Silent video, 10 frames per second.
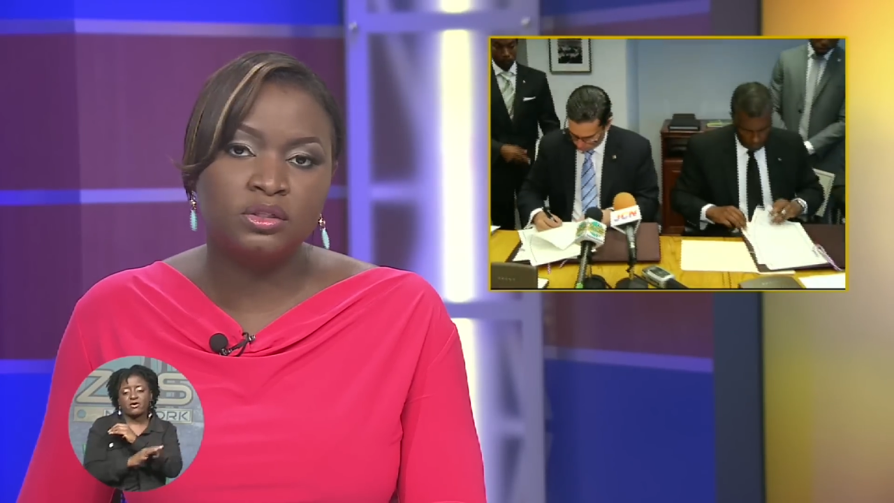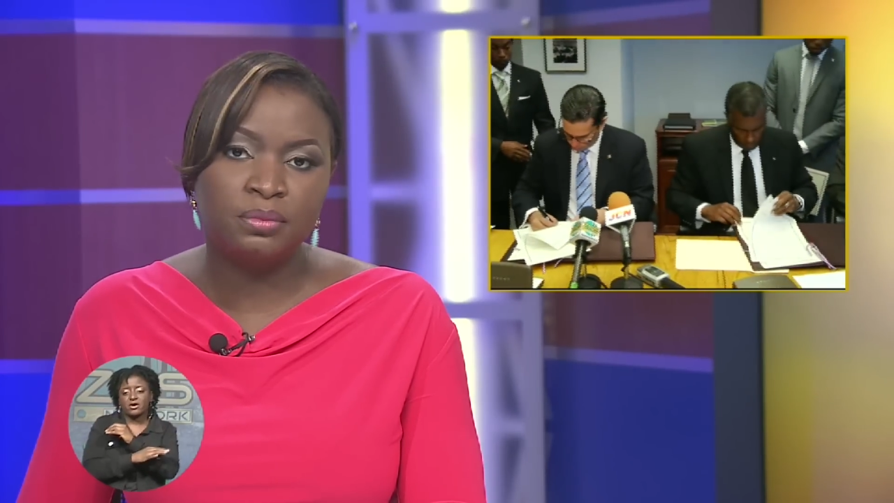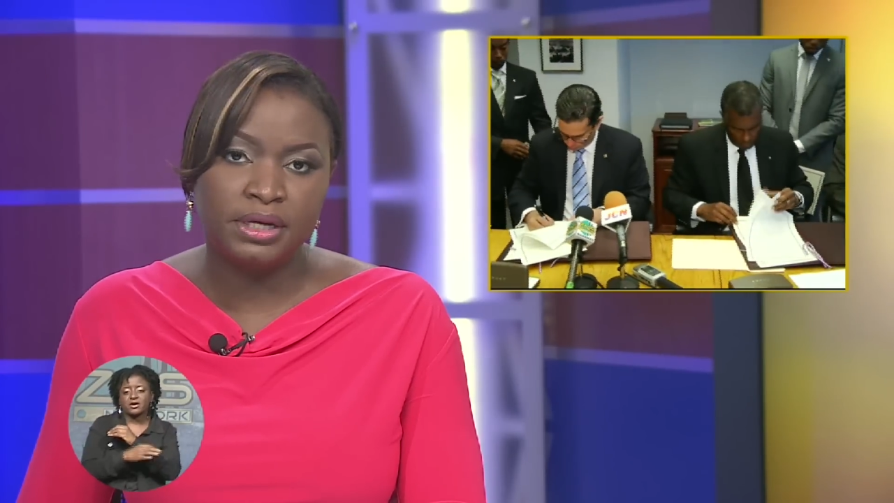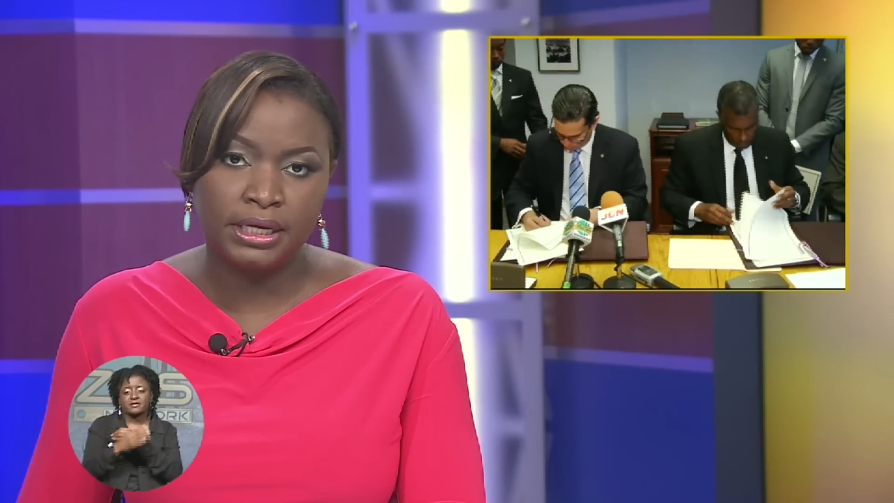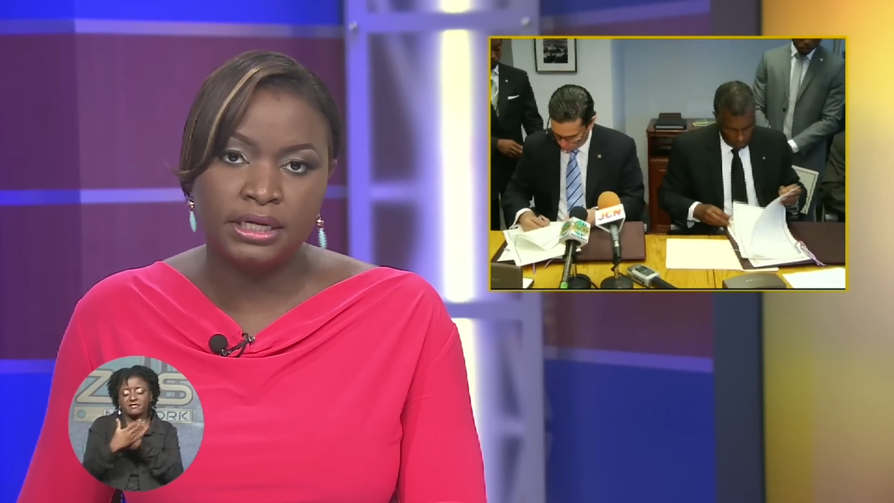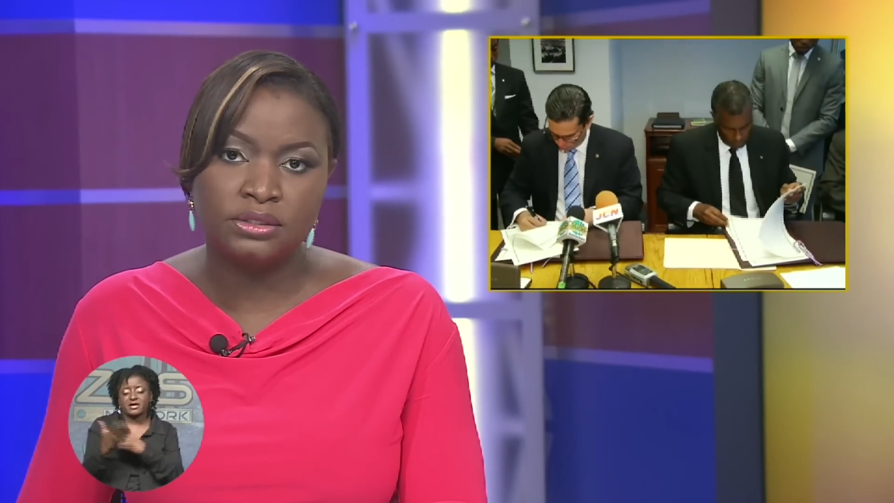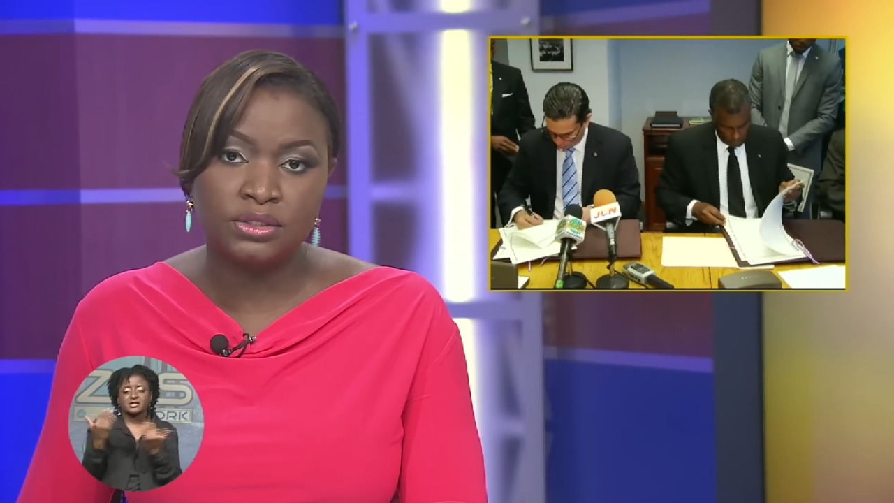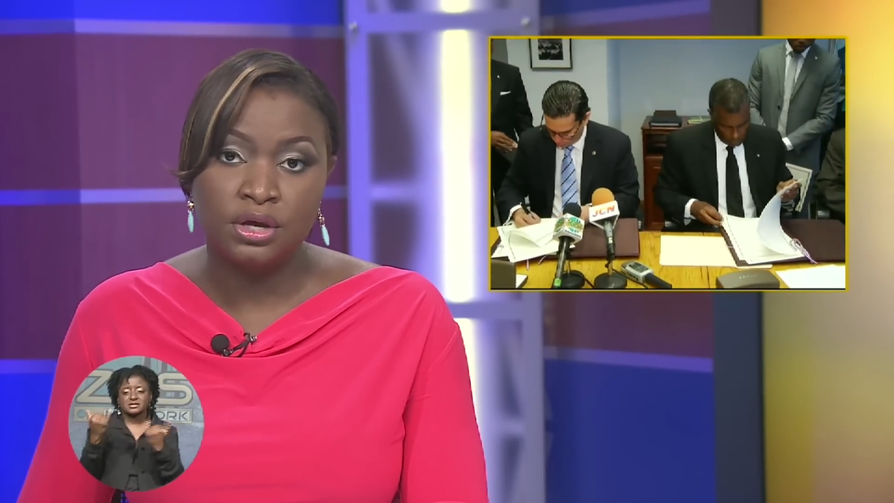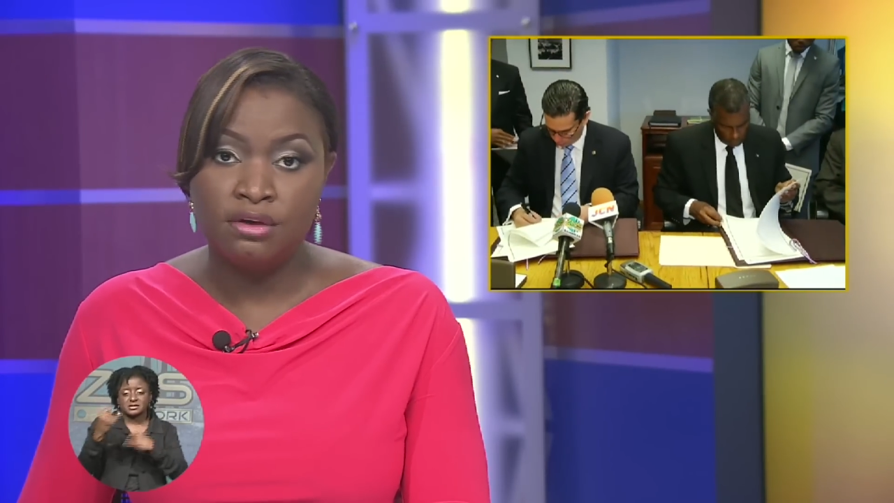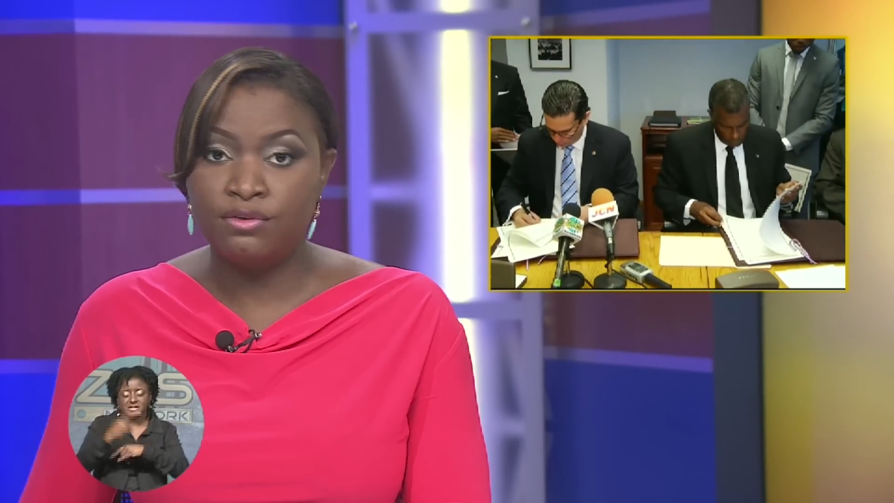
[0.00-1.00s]

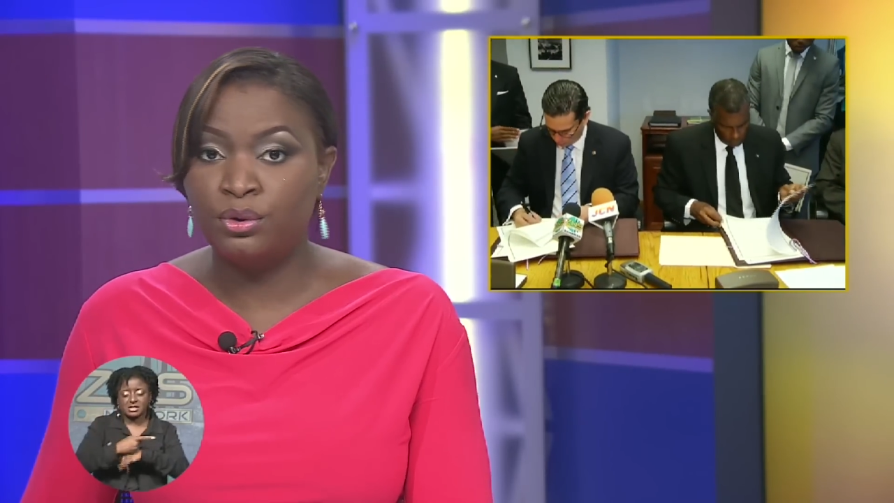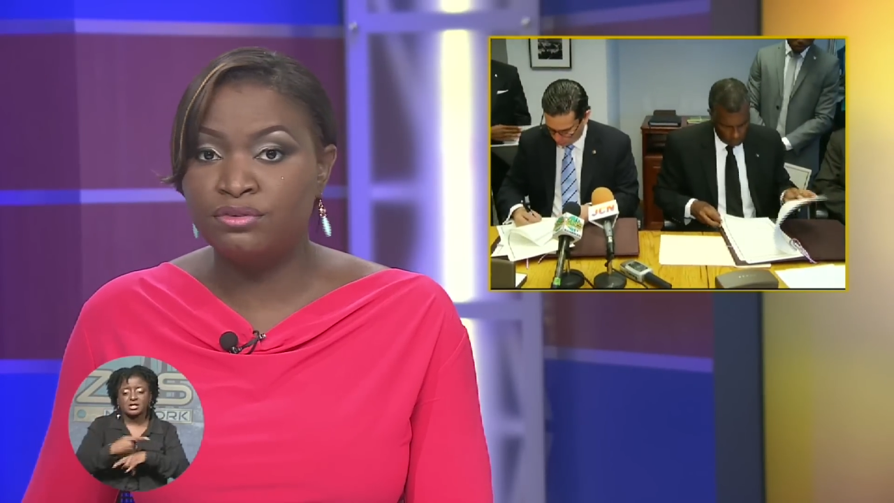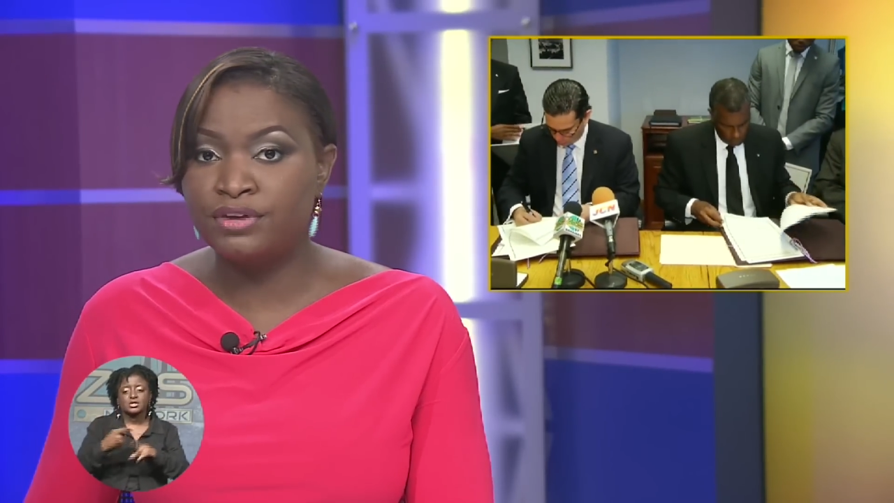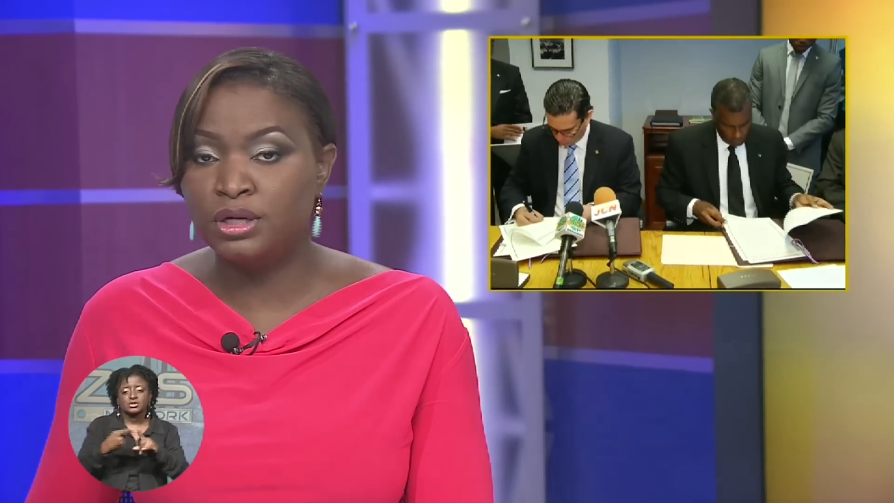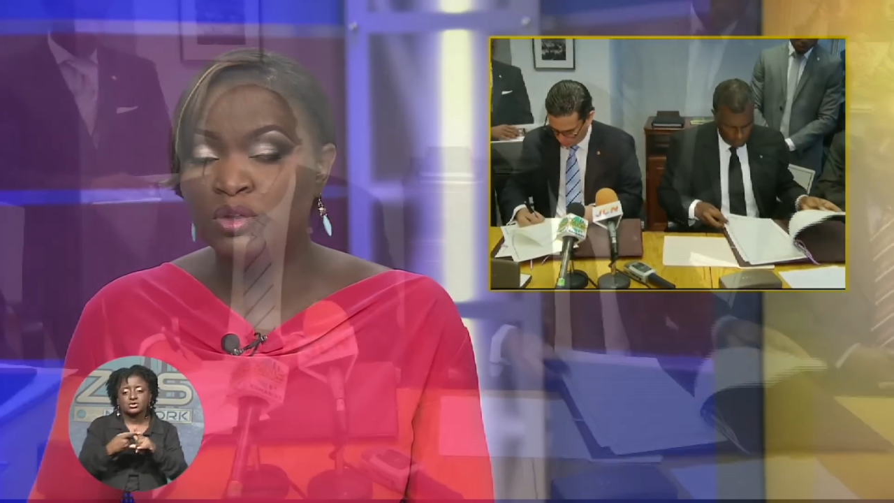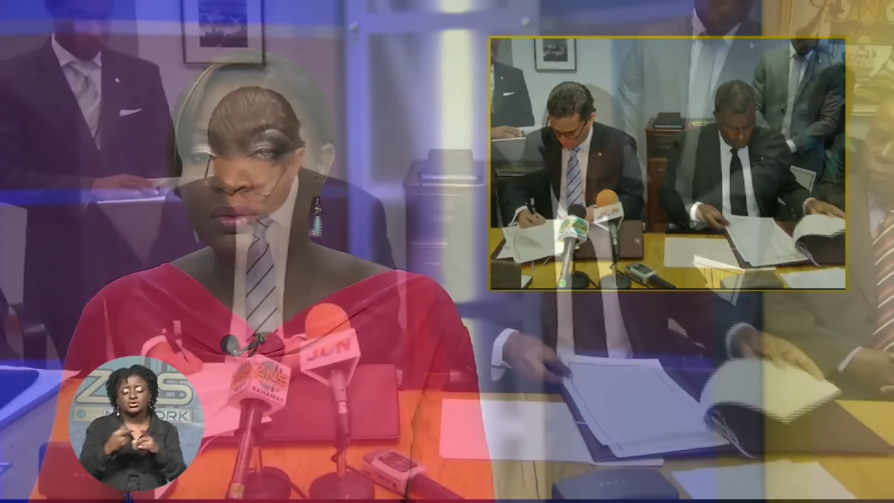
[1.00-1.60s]
Dominicans. Foreign Affairs